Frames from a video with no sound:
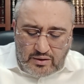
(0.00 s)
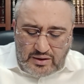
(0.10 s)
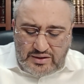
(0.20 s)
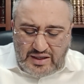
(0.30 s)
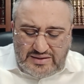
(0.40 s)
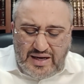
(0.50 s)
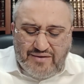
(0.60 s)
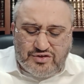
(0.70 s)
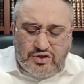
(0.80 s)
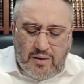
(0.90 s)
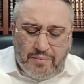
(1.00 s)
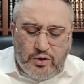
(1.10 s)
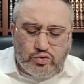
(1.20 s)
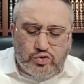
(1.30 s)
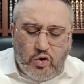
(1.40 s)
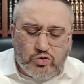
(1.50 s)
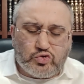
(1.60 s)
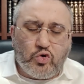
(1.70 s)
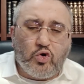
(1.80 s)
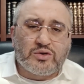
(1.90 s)
He doesn't have somebody who's going
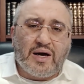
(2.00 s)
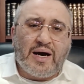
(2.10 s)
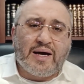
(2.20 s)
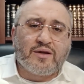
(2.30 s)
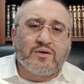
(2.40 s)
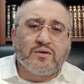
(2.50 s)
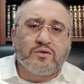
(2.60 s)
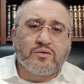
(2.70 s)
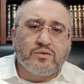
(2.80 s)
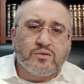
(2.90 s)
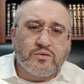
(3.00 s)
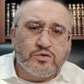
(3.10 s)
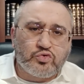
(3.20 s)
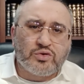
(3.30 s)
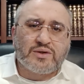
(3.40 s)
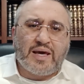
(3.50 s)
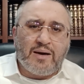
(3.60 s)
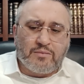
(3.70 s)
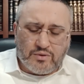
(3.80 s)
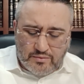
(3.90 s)
to hold on to the
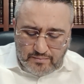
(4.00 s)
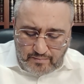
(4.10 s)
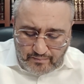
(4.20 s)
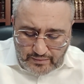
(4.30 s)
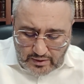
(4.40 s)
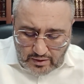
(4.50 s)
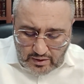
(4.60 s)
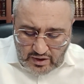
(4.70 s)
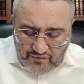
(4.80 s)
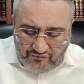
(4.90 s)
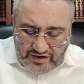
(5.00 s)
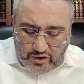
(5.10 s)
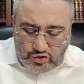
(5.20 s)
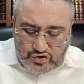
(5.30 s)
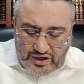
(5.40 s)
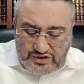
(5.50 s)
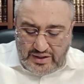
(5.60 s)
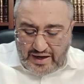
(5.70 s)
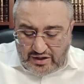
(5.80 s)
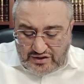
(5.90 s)
camel. V'choshesh,
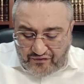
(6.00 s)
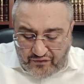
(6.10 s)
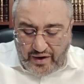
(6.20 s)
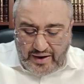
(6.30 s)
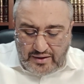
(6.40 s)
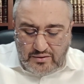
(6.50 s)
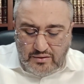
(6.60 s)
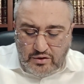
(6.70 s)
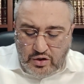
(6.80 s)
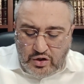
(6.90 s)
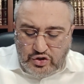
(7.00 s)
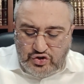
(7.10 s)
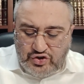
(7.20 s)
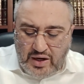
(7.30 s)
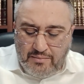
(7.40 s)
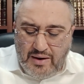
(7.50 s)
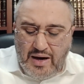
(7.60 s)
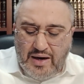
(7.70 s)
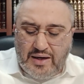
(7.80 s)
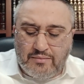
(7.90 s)
and now he's afraid, shema
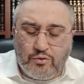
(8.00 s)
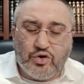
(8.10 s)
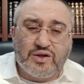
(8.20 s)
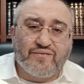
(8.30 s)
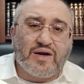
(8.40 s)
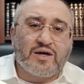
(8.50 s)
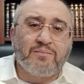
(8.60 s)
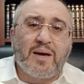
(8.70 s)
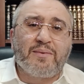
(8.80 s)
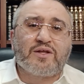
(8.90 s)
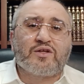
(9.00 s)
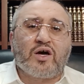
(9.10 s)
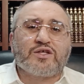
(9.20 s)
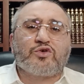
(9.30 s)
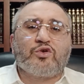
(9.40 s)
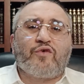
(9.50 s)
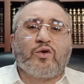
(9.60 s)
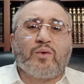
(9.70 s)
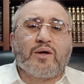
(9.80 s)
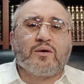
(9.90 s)
hachamor yivrach, maybe the donkey is going to
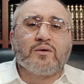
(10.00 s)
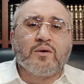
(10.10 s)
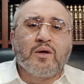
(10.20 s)
run away.